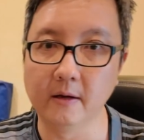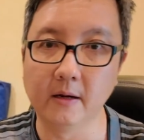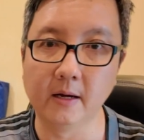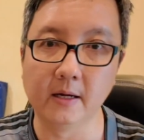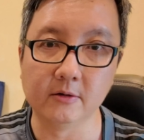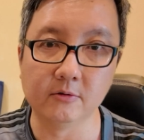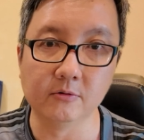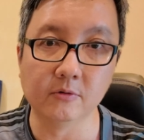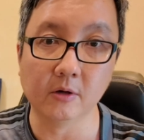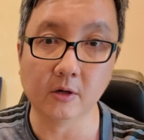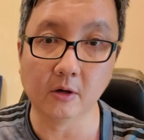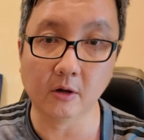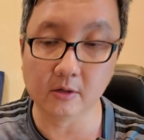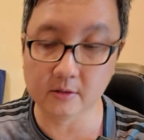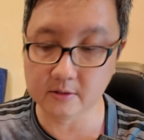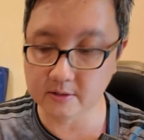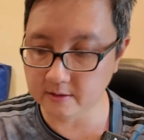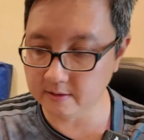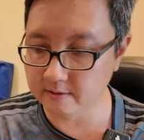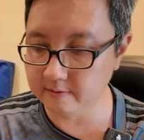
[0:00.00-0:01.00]
I do a
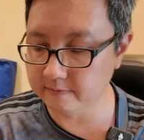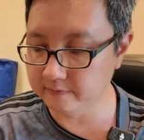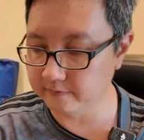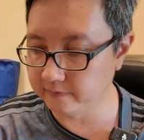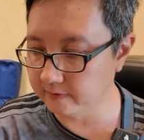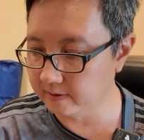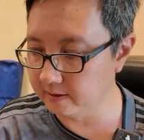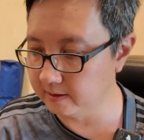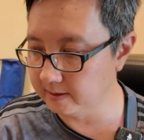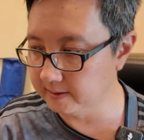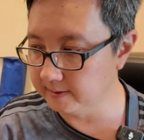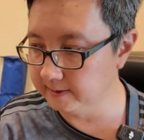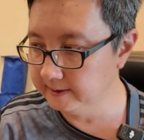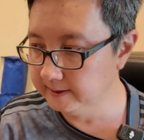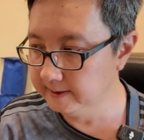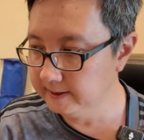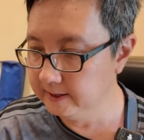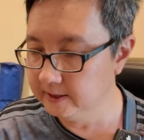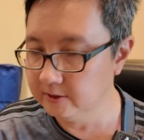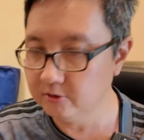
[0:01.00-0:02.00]
lot of
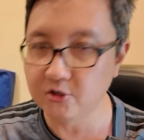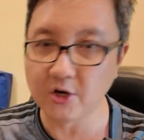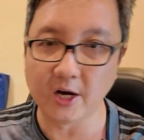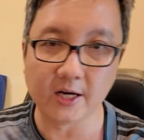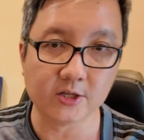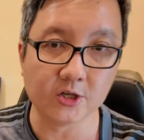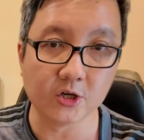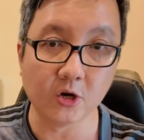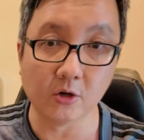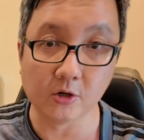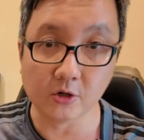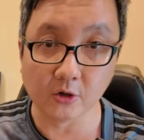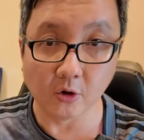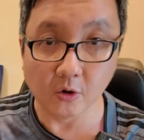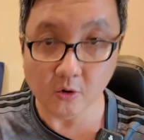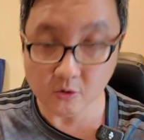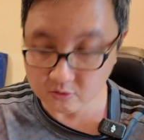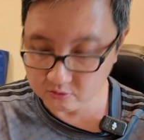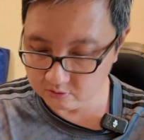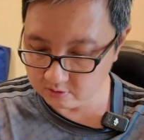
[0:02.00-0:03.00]
charging on the
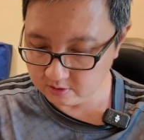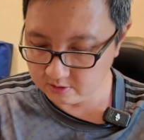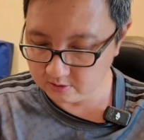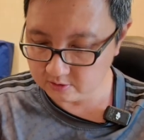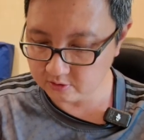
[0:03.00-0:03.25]
go.